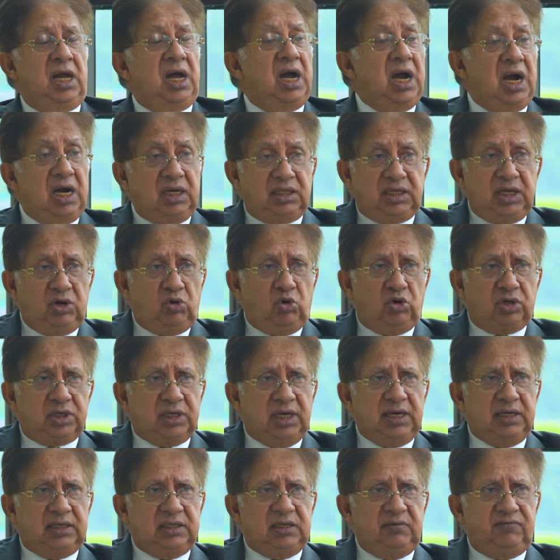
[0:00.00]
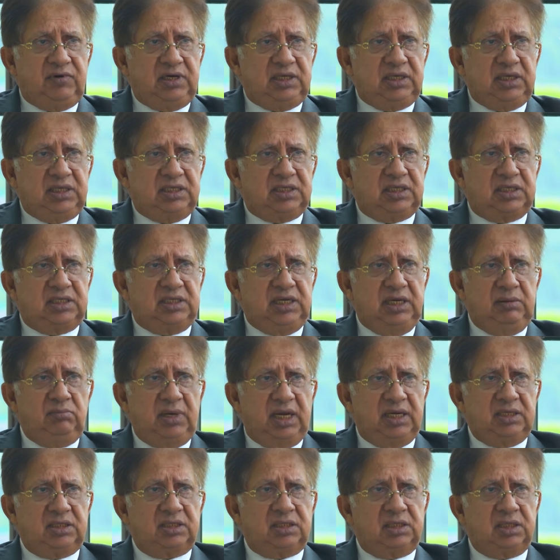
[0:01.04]
Are the road connectivity
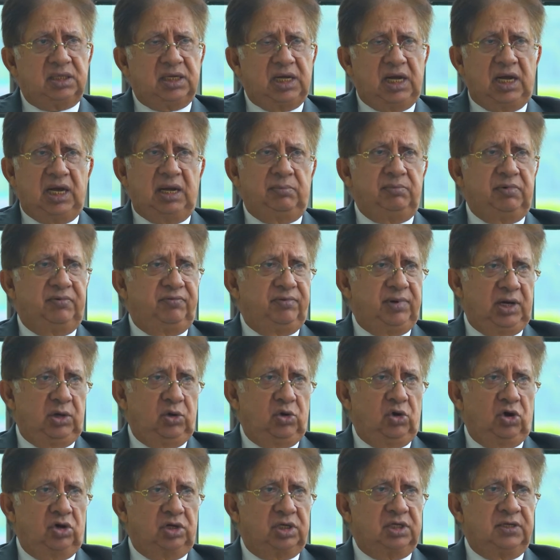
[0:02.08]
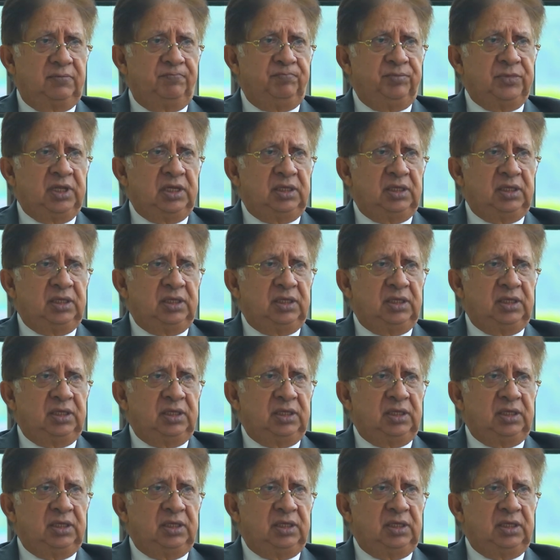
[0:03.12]
seamless? I'm afraid not.